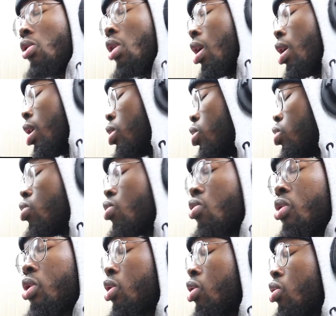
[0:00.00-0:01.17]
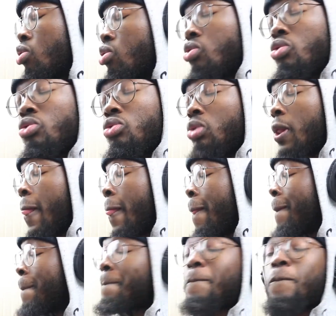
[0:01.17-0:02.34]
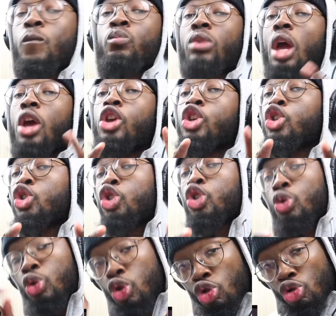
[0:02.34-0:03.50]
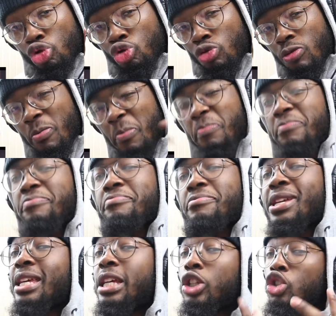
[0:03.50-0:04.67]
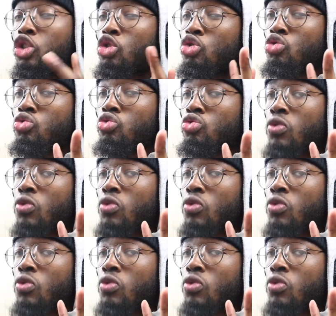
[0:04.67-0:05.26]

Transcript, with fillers: that I knew you, yeah, and you knew me too.